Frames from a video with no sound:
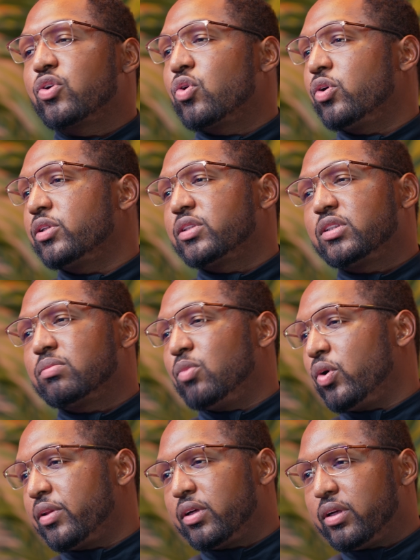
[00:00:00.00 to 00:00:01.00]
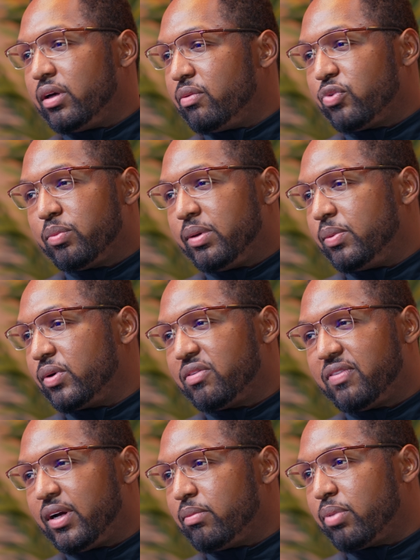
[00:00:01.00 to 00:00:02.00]
course is more than enough for people to
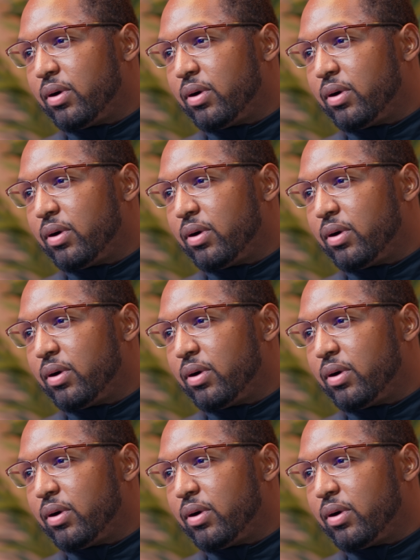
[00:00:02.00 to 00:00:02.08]
find